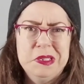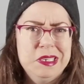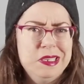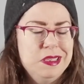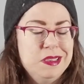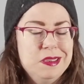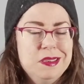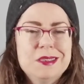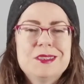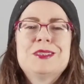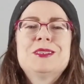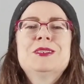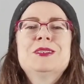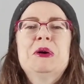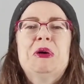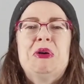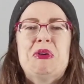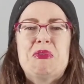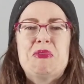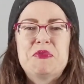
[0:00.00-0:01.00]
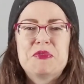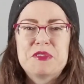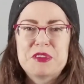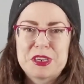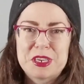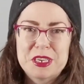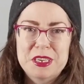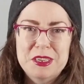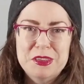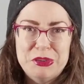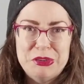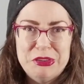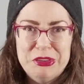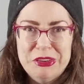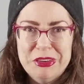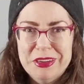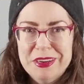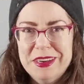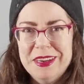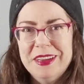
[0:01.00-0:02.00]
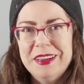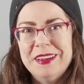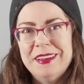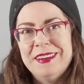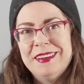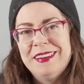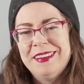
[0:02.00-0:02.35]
but it is so freaking good.